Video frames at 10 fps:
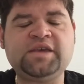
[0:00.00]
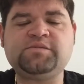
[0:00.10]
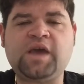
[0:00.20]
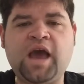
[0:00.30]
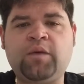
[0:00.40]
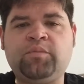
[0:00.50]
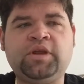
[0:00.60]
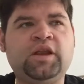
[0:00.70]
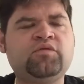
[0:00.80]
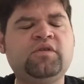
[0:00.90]
me happy,
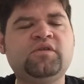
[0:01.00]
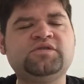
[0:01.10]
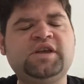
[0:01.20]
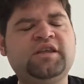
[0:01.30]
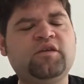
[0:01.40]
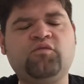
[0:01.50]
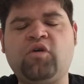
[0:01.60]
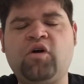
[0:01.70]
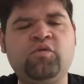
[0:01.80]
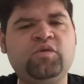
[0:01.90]
and I don't think there's anything
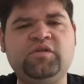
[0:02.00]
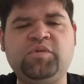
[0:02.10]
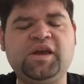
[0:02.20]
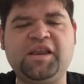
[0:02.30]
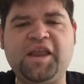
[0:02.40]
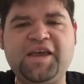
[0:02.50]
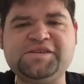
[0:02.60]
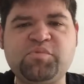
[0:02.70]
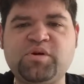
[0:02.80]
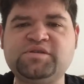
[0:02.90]
wrong with being a
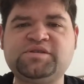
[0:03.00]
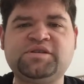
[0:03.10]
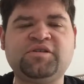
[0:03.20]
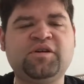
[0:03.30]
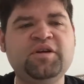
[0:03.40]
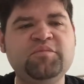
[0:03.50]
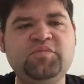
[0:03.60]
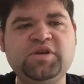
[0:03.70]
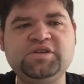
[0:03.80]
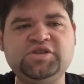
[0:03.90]
nice person or
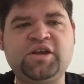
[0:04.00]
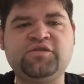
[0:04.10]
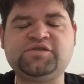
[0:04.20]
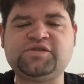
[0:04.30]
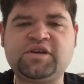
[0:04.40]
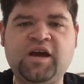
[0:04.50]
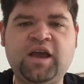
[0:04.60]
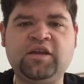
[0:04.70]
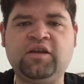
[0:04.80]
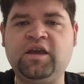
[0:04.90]
being generous and
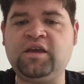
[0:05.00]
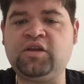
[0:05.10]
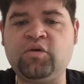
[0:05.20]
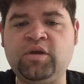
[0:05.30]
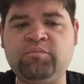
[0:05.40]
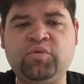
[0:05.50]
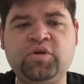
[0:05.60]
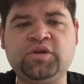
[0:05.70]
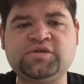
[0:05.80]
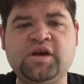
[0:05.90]
kind, and
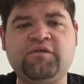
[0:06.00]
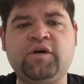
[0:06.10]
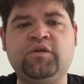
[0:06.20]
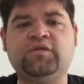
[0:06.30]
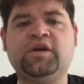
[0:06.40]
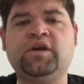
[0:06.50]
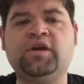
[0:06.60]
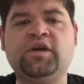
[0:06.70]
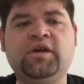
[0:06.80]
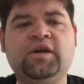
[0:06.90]
putting yourself out
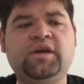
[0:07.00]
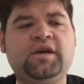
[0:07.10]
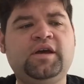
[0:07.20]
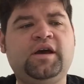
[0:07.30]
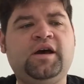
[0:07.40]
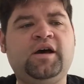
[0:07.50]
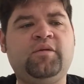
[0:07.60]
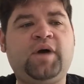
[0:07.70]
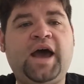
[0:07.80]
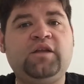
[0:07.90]
there.
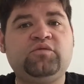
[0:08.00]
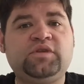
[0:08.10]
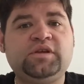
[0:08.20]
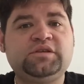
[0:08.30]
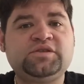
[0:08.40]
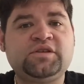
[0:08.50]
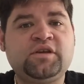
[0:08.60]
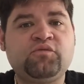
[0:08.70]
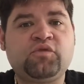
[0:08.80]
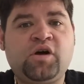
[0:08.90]
I don't think there's
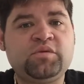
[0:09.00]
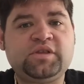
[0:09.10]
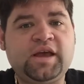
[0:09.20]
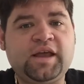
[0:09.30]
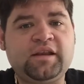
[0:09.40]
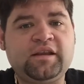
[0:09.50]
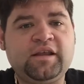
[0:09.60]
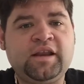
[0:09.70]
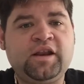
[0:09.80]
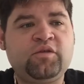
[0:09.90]
anything wrong with that.
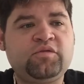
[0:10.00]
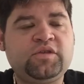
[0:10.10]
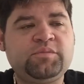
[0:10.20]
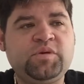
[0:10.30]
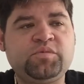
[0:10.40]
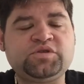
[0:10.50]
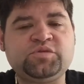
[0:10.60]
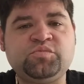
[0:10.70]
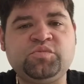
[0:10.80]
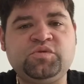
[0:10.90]
And I don't think
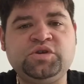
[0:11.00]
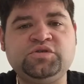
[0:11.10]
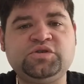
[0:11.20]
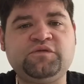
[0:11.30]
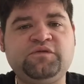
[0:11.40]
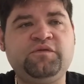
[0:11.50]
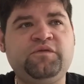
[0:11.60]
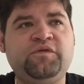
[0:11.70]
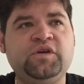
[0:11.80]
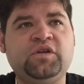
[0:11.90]
you should
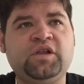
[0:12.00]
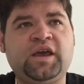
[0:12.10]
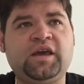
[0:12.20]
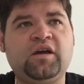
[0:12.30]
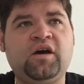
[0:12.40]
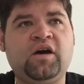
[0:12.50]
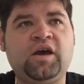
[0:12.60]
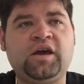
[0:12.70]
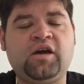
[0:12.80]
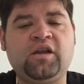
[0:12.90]
feel like, oh,
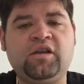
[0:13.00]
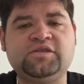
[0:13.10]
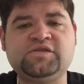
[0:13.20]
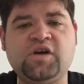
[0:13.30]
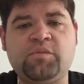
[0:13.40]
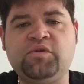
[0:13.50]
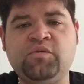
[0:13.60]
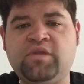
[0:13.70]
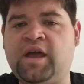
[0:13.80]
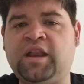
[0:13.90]
I gotta stop
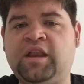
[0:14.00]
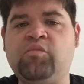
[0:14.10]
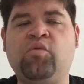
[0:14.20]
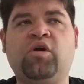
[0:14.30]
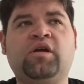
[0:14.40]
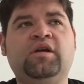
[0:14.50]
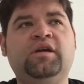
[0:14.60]
doing that anymore.